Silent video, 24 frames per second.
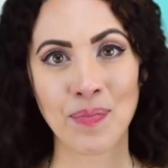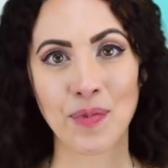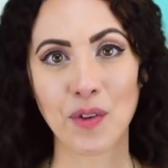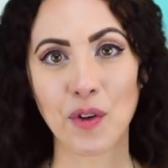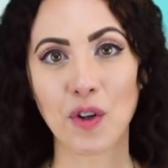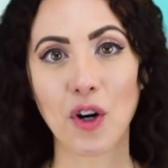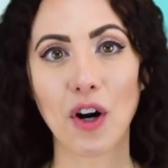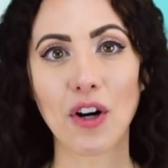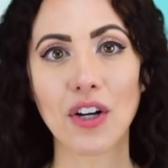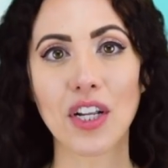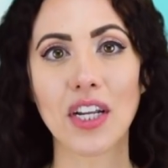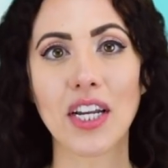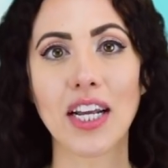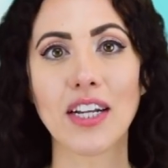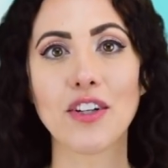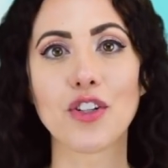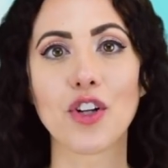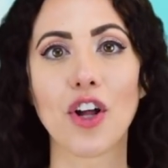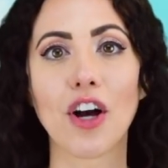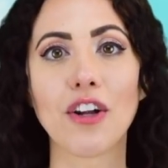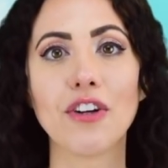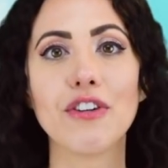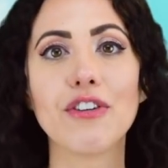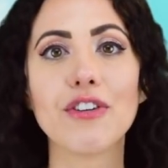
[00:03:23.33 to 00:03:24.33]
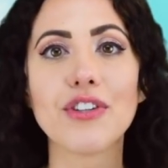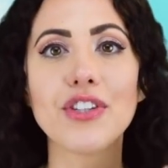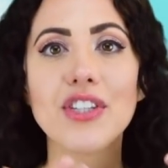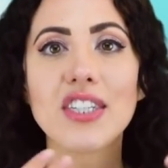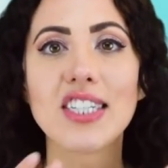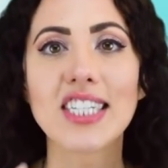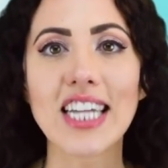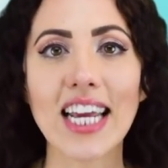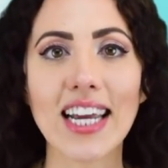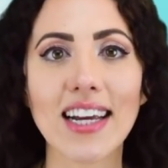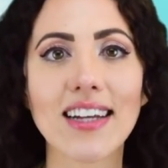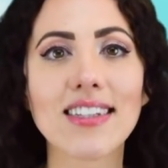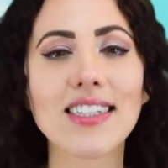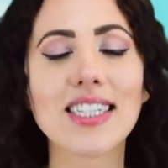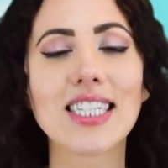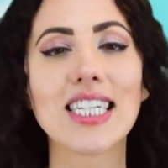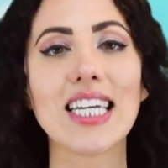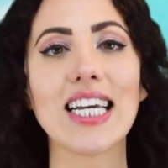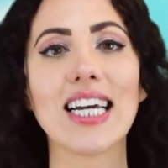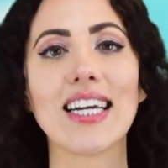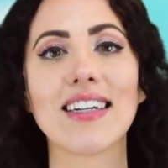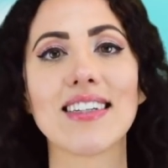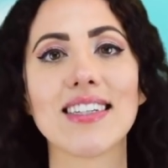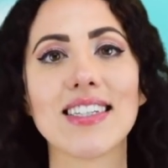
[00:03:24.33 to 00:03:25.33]
Your guardian angel understands
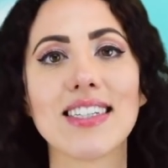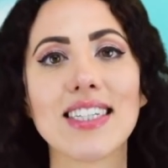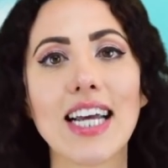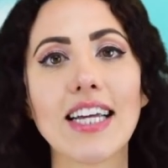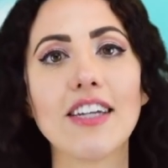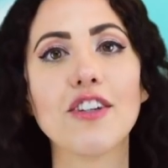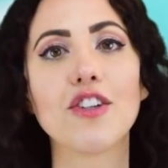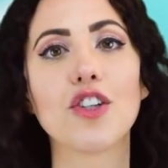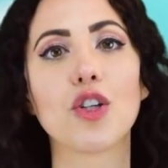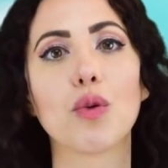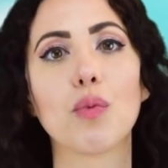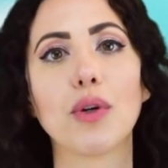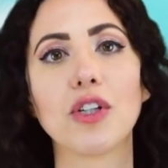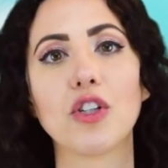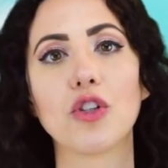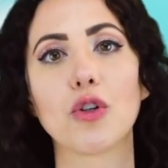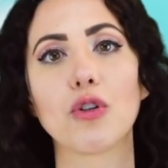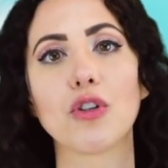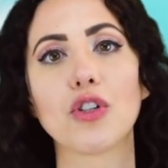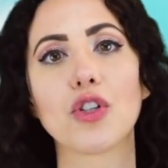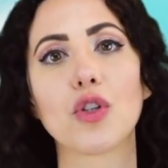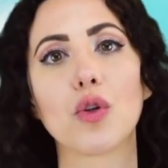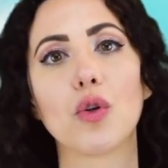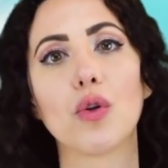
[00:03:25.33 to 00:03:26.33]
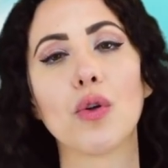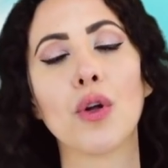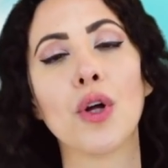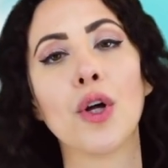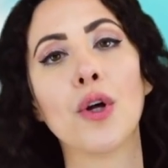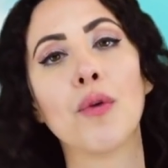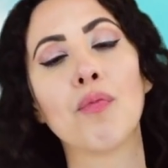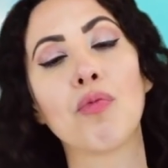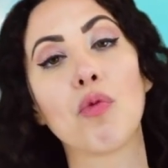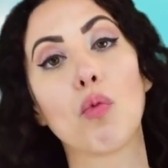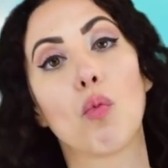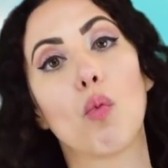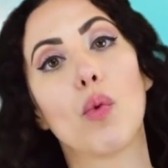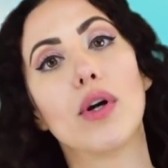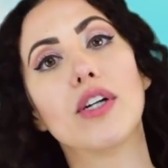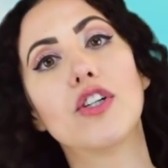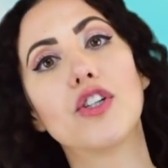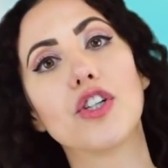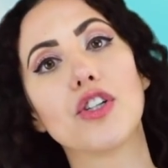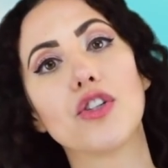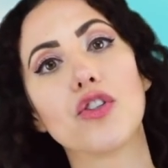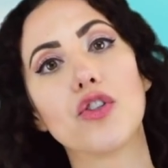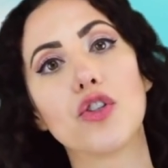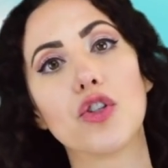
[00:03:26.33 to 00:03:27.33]
the extent to which your soul
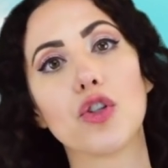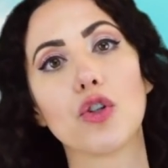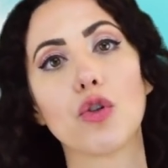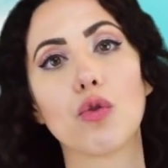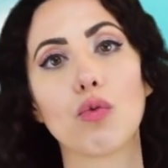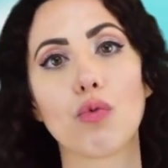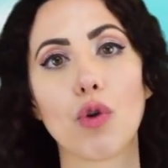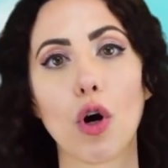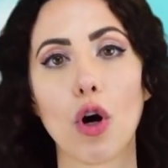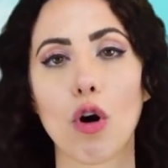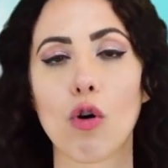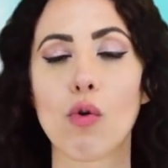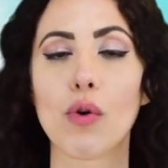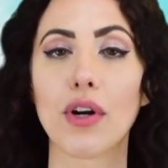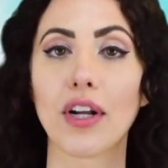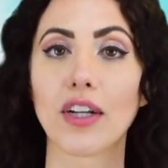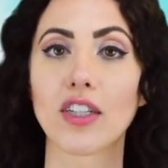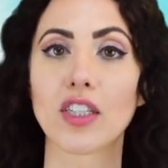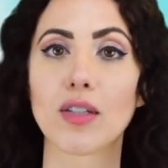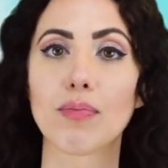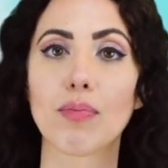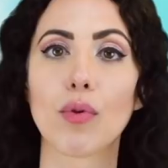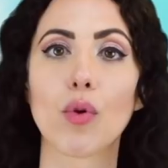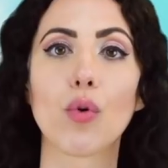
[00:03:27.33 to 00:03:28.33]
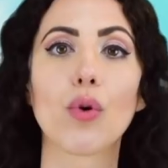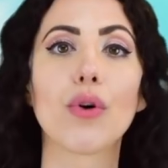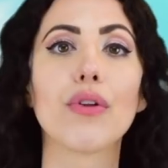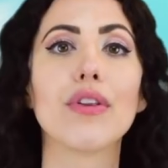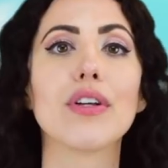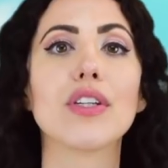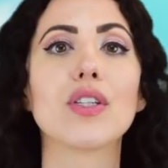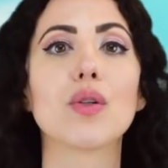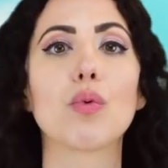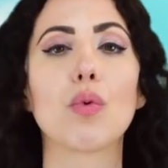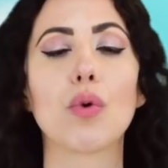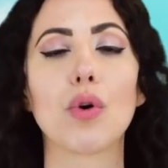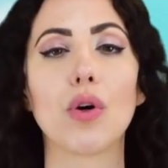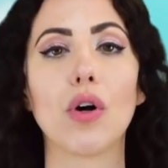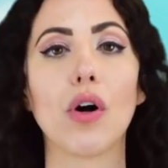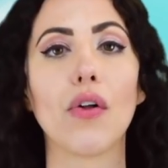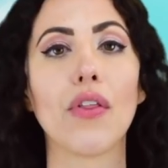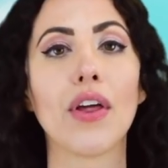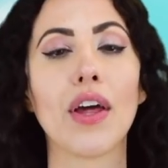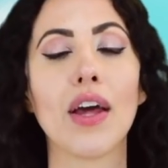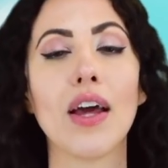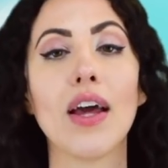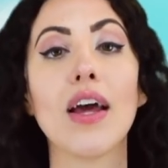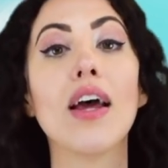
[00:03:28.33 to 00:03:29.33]
wishes to grow and explore this
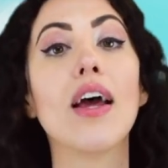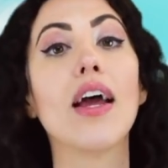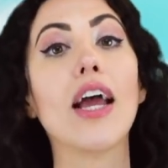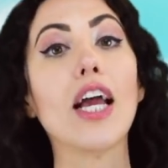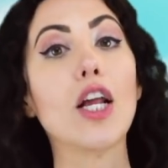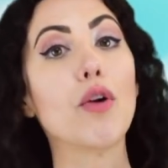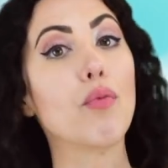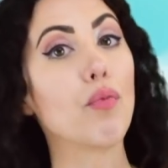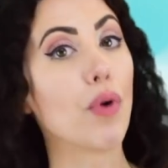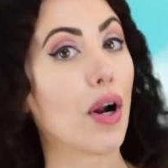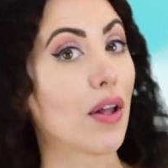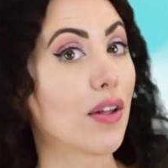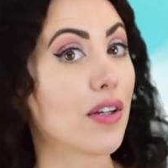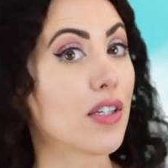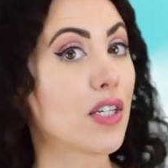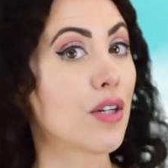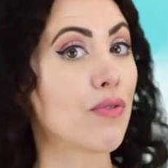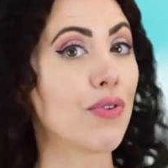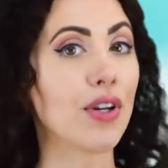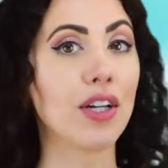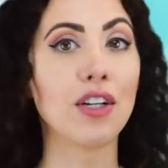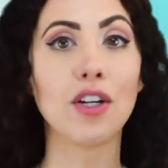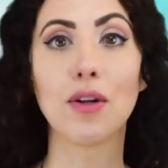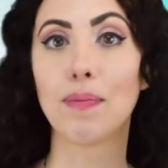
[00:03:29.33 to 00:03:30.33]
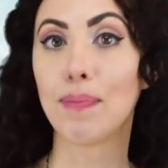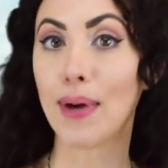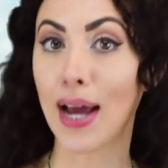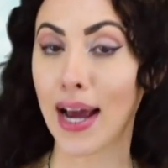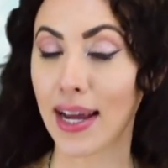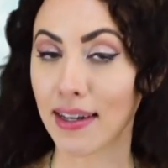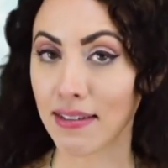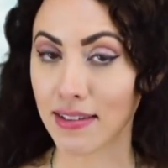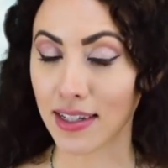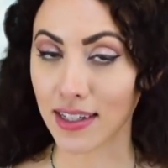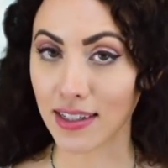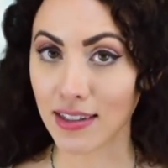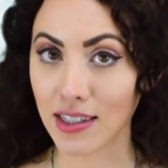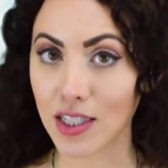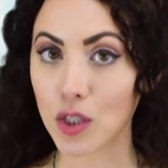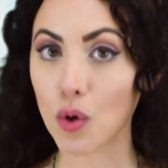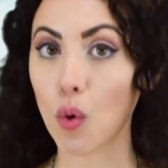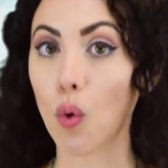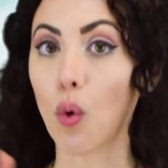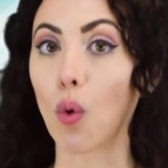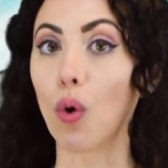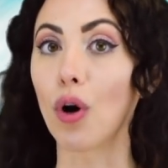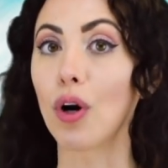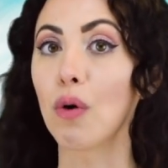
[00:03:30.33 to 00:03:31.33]
world in relative independence
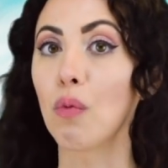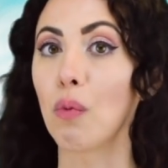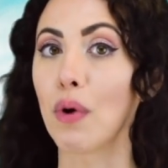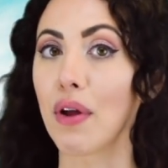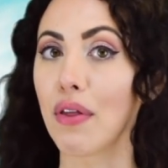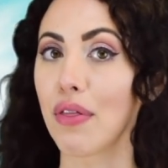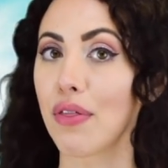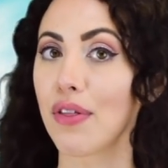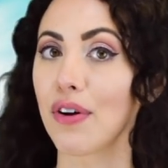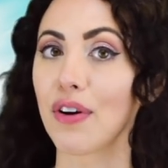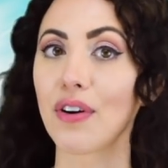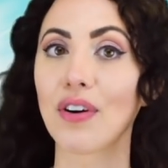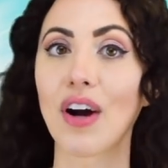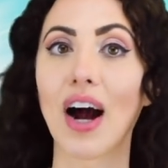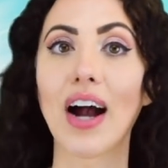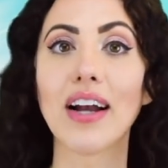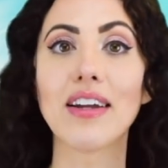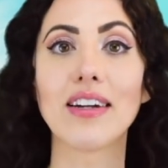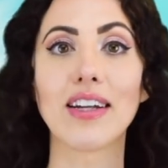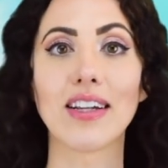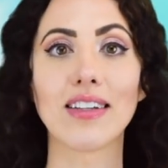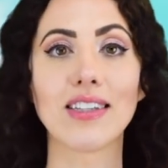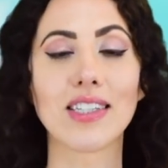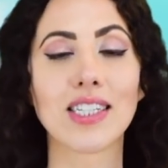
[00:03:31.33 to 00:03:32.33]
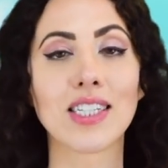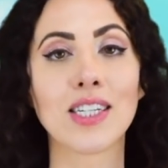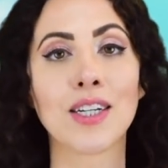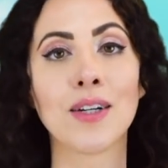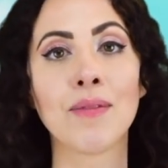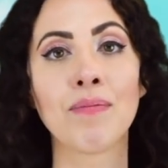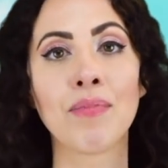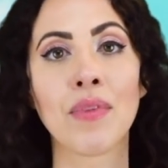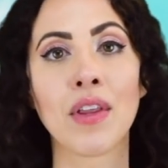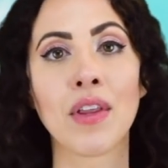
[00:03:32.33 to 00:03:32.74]
or with their guidance.